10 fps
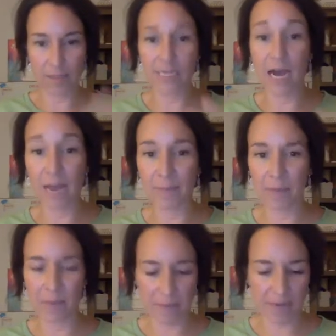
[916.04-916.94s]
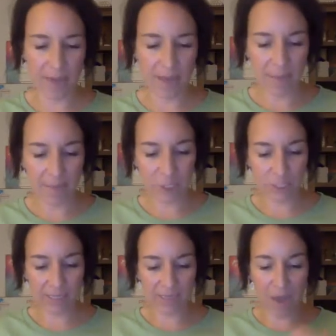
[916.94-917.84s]
time commitment. But she
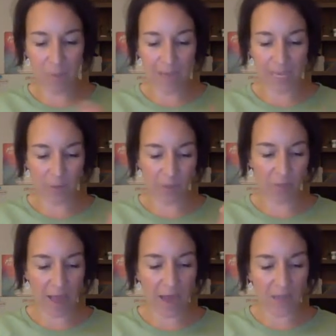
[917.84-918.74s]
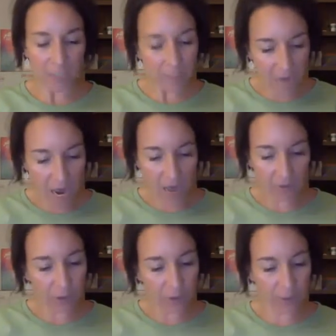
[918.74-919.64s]
says, I'll bet you
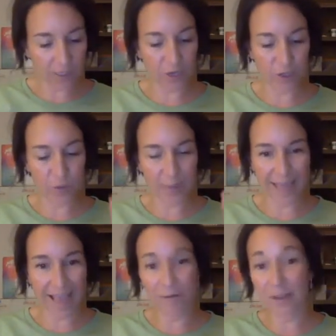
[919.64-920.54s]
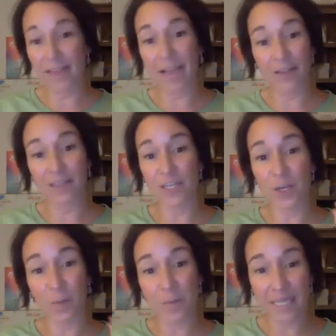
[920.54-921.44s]
$1,000 that you're doing everything else in
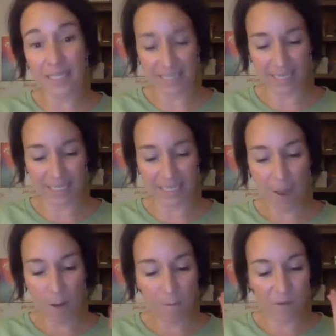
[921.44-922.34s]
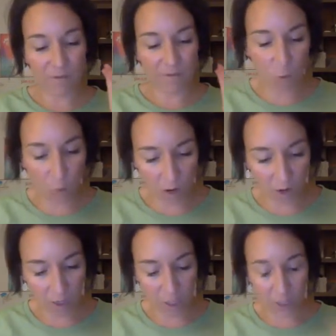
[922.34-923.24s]
your business
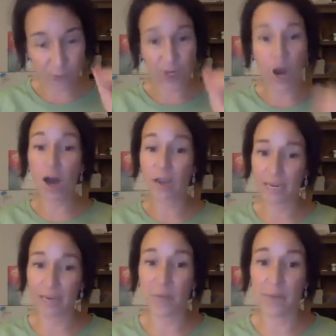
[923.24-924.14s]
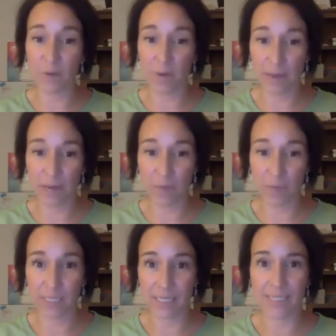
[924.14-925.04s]
before you're talking to people about your
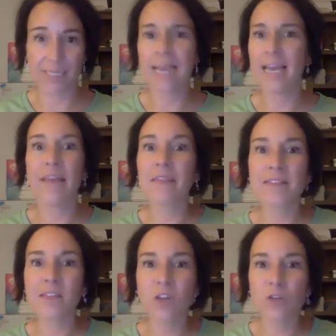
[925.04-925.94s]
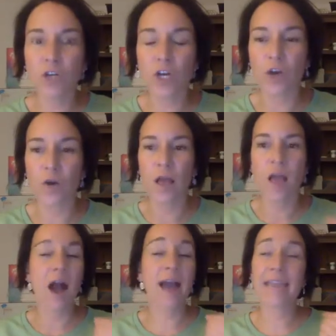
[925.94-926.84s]
business. And this is so true.
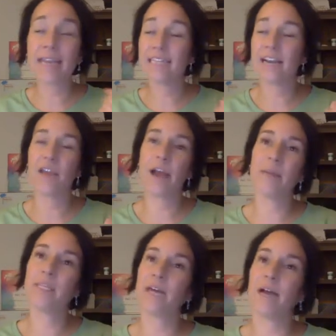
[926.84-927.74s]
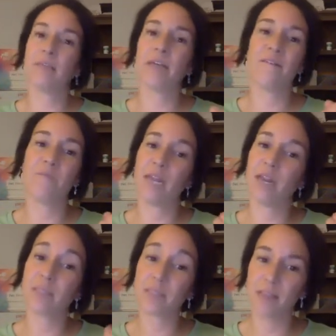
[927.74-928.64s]
I can't tell you how many times I've been
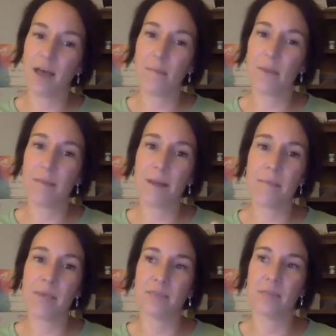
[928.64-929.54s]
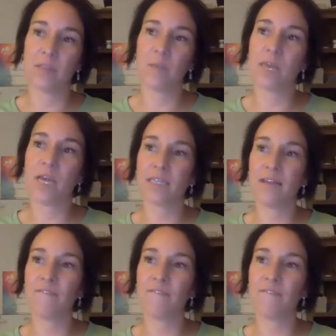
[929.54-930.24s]
in a slump in my business because